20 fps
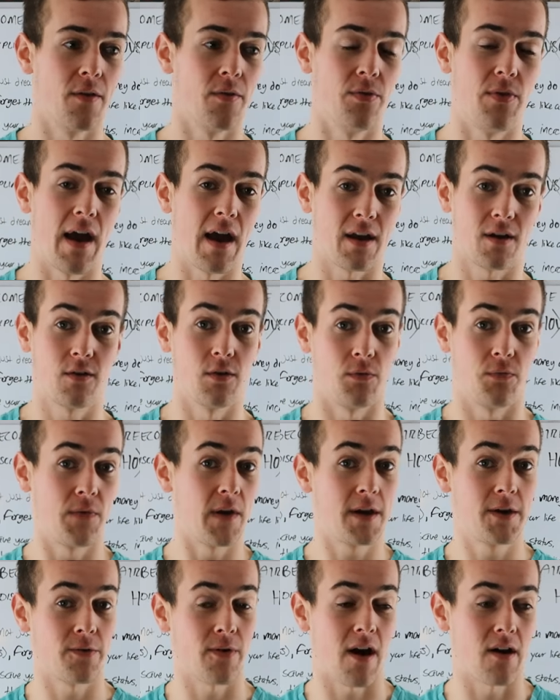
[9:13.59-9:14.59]
that could
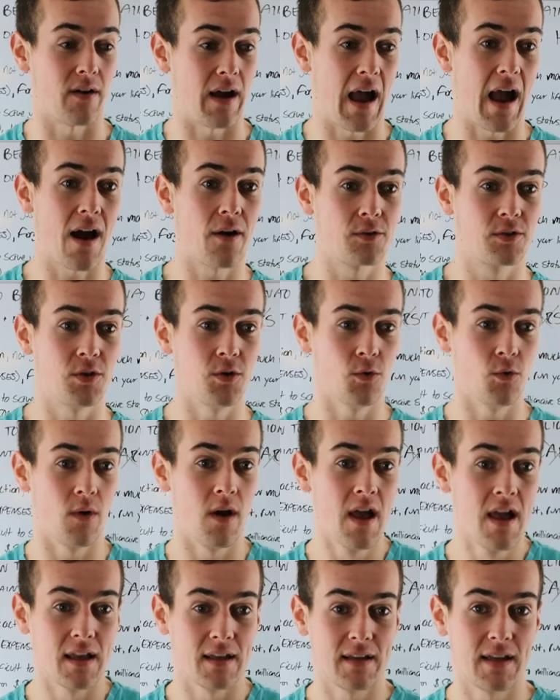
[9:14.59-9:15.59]
figure out how
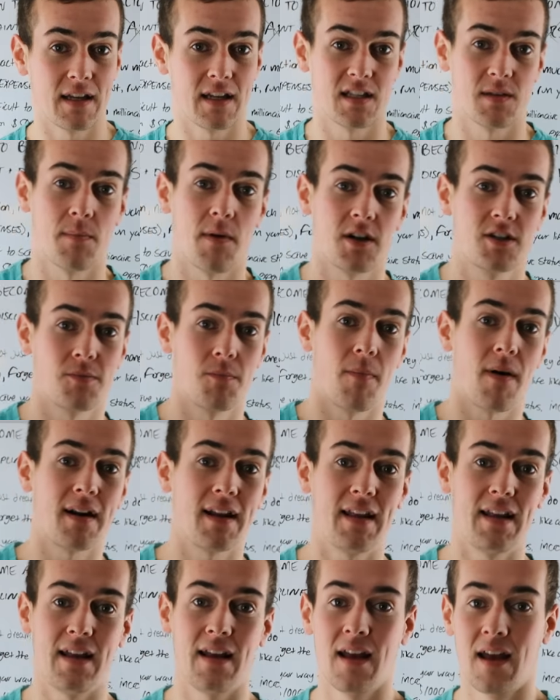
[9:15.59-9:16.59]
to get as much
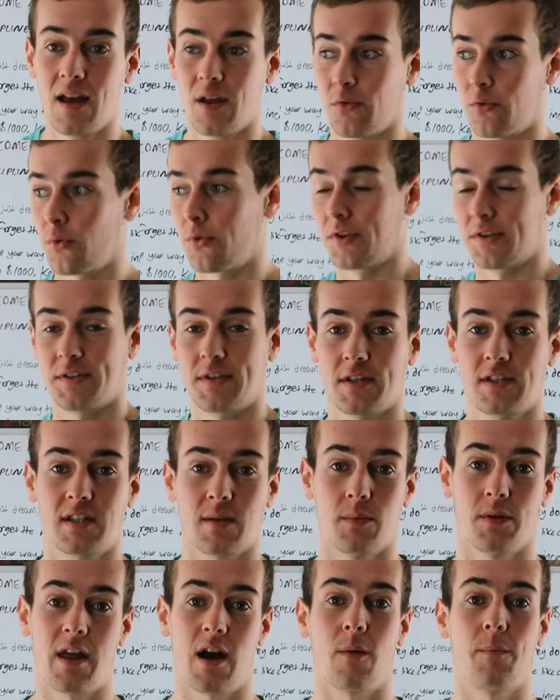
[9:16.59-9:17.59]
money through the
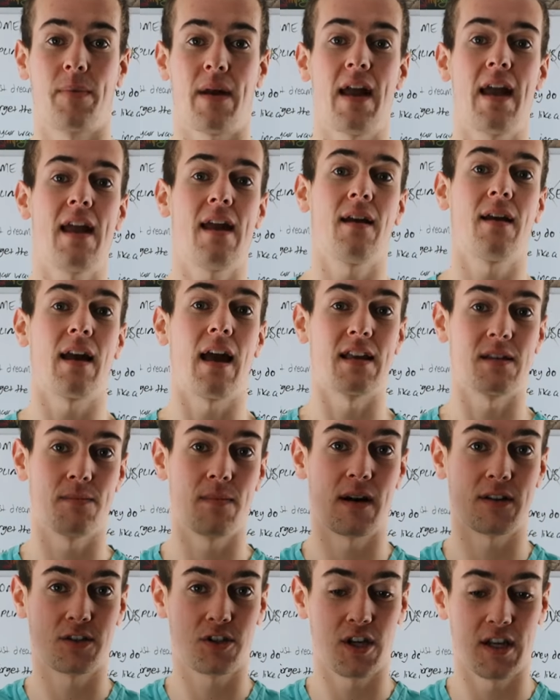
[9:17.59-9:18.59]
system without paying as
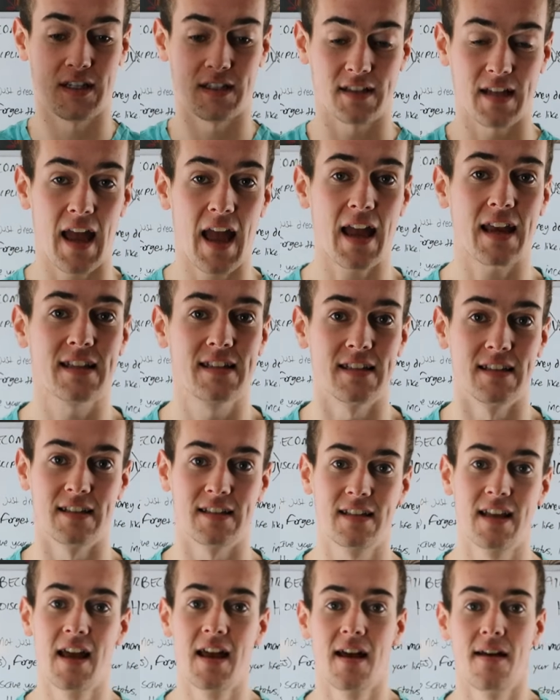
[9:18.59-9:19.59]
much in
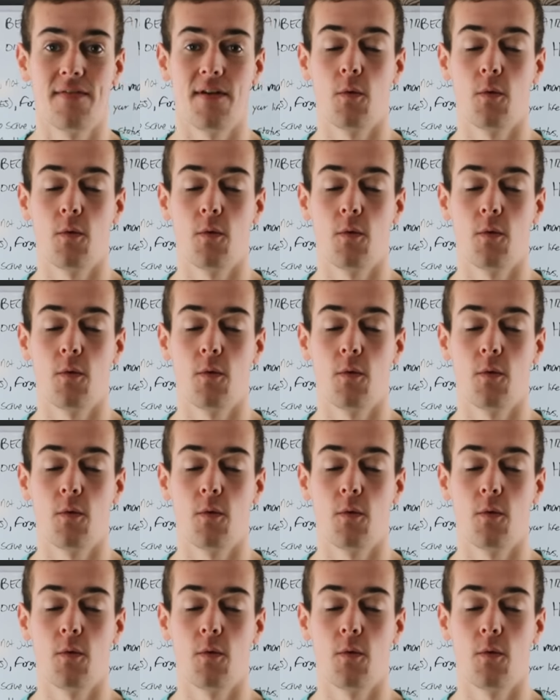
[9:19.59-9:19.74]
taxes,